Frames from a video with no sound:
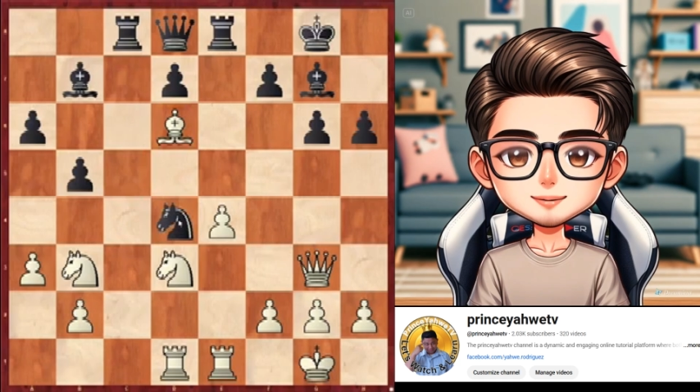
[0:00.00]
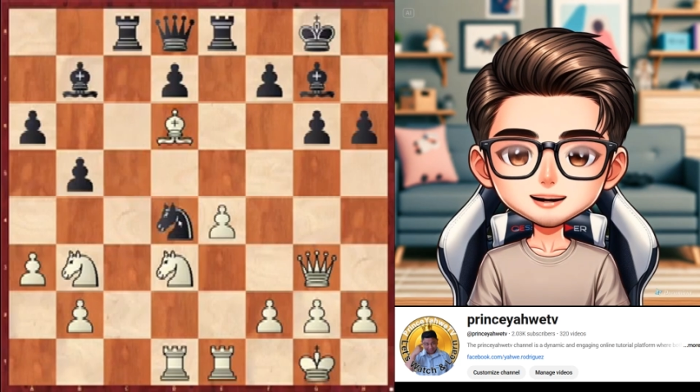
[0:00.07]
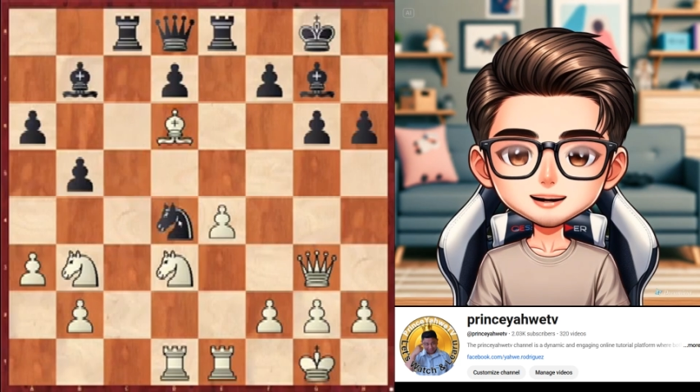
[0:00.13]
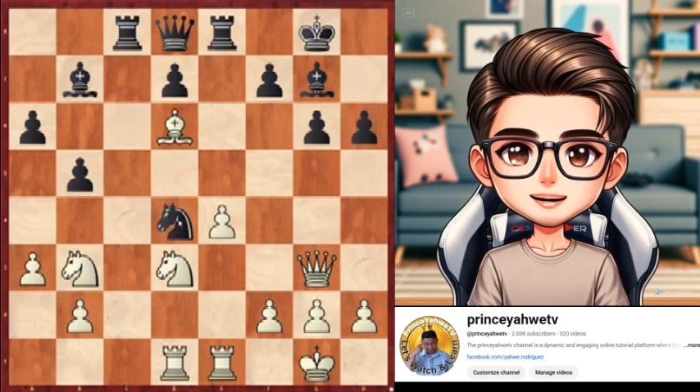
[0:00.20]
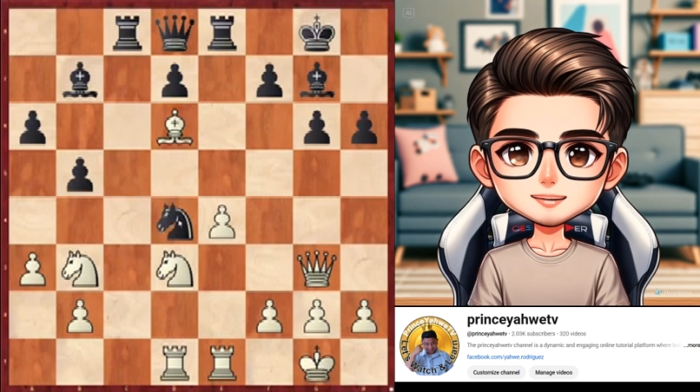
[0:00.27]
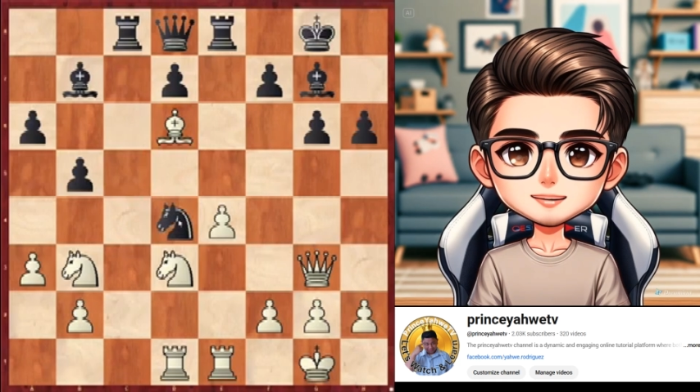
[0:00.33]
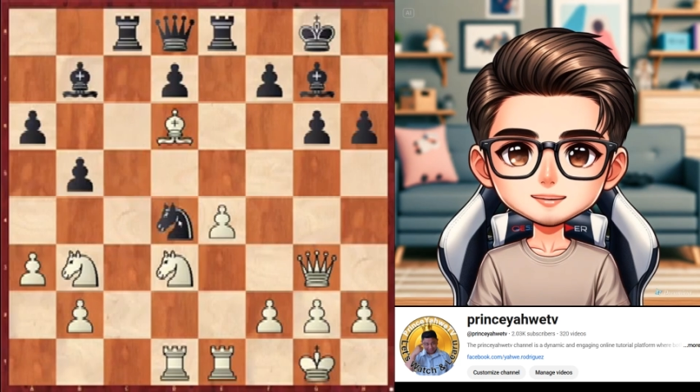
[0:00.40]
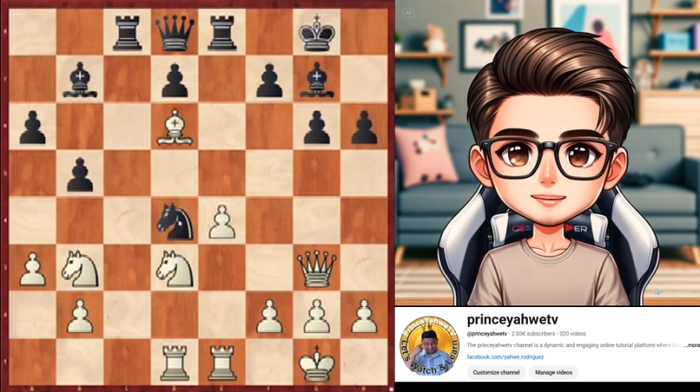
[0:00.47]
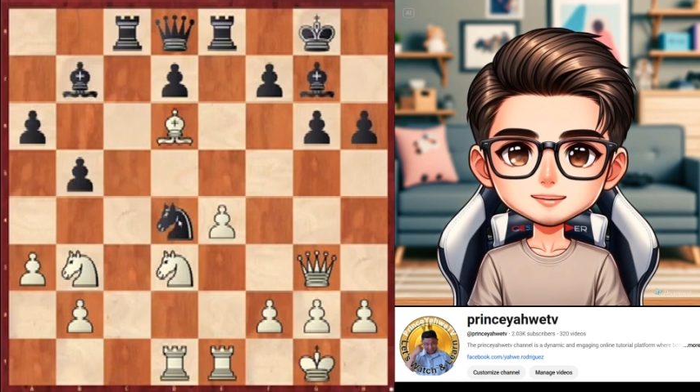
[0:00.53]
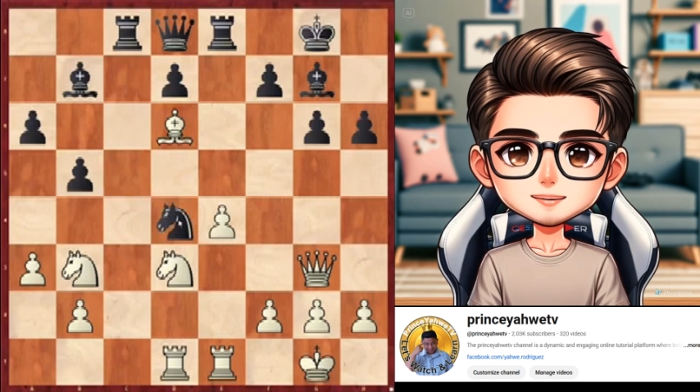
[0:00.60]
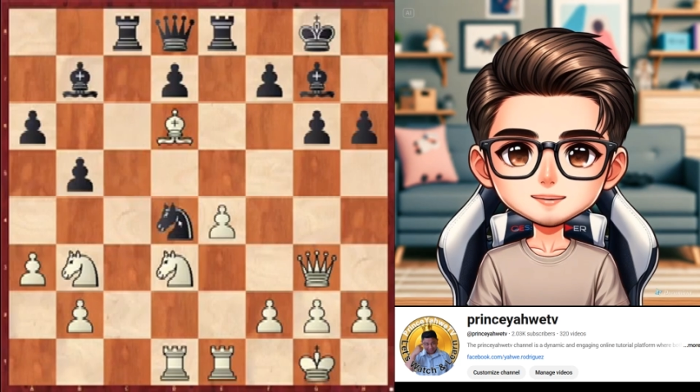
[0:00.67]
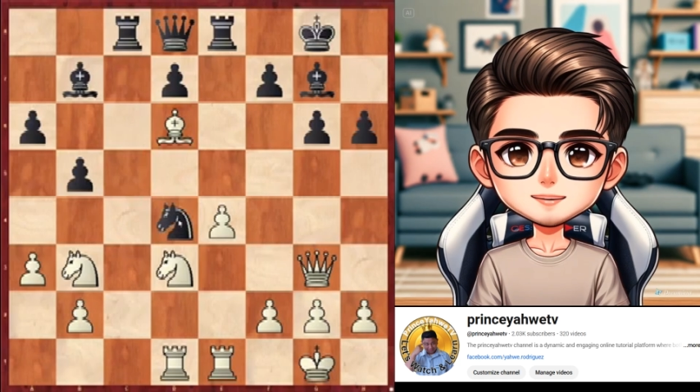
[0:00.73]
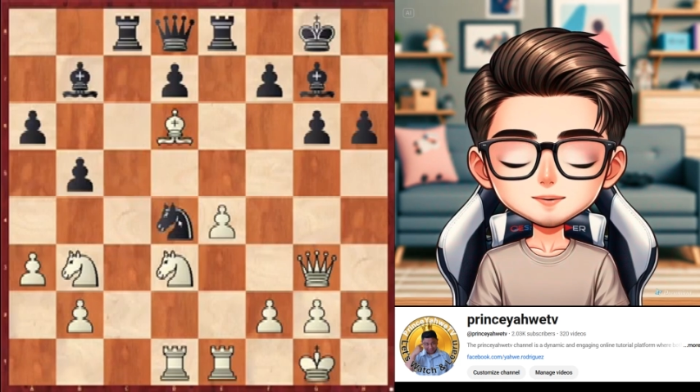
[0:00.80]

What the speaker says: For example,